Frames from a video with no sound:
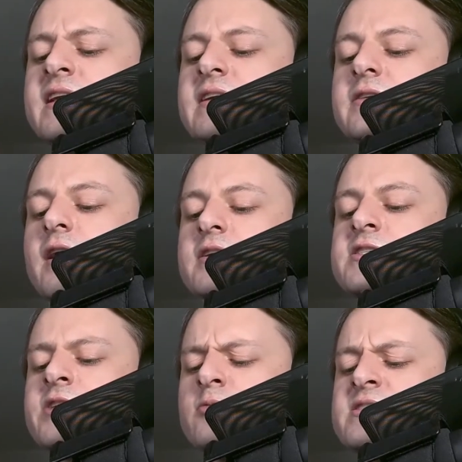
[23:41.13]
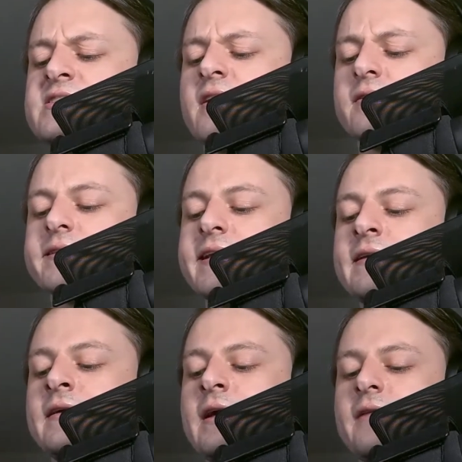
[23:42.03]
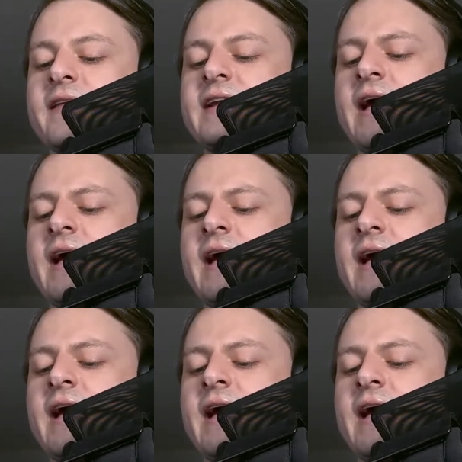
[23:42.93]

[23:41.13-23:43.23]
dark so suddenly that